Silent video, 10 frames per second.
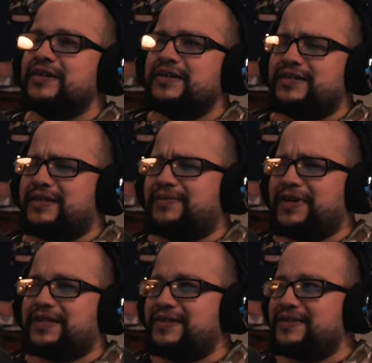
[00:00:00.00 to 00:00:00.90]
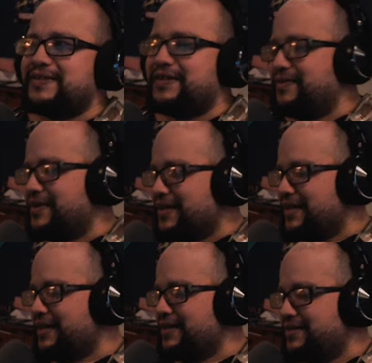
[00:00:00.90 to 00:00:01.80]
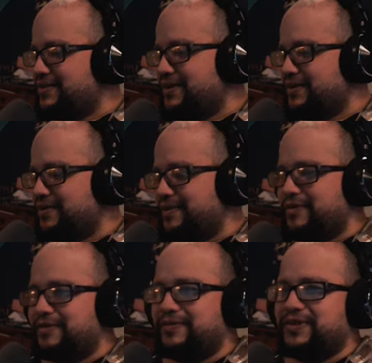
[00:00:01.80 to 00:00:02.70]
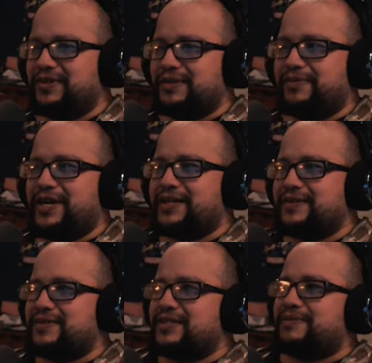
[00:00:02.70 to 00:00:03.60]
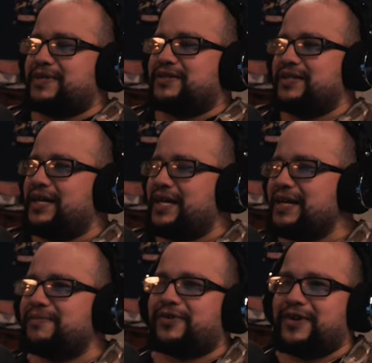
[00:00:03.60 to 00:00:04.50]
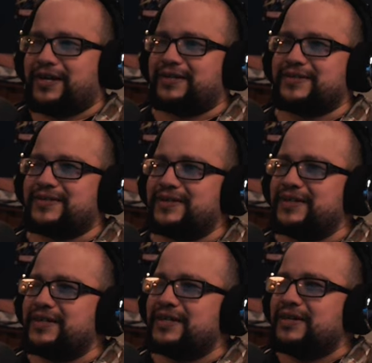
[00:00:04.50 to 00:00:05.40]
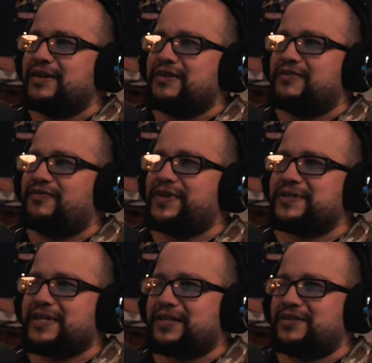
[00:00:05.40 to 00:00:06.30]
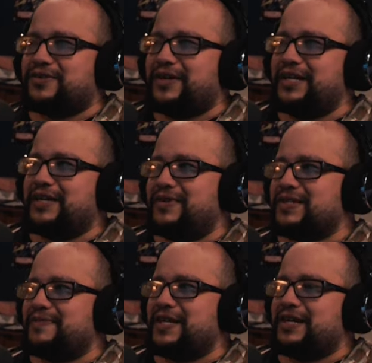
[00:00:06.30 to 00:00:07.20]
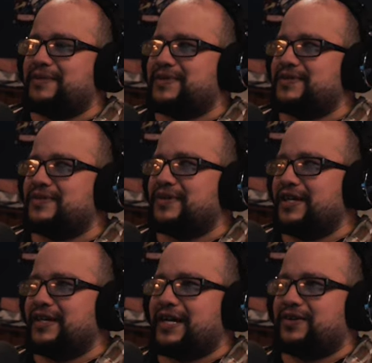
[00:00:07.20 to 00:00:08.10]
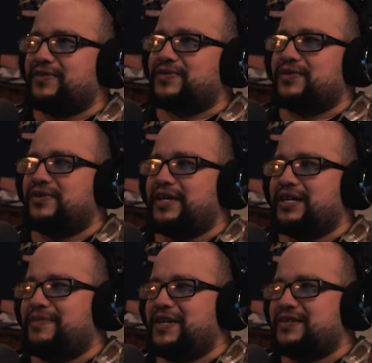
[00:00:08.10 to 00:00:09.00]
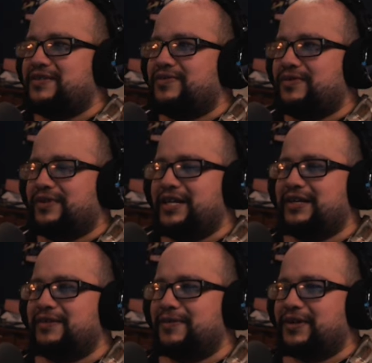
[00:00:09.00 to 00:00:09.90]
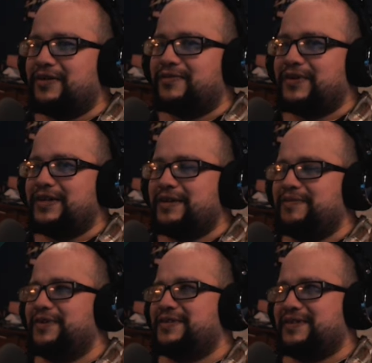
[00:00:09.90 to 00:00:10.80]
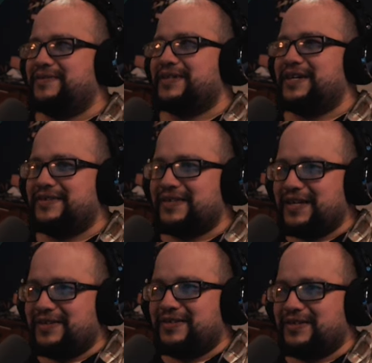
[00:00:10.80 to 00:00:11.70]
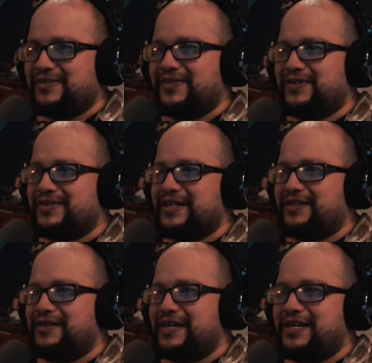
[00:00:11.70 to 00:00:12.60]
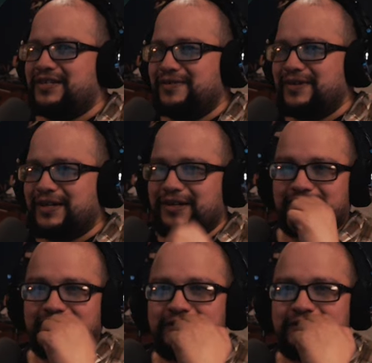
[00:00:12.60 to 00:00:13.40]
Stuff like this, and I'll kind of get into it a little bit more when we're doing the practice, especially in practice. Feels like they're trying to give you as many options to get out of certain animations for landing and recovery, but sometimes it just feels like they're not doing enough.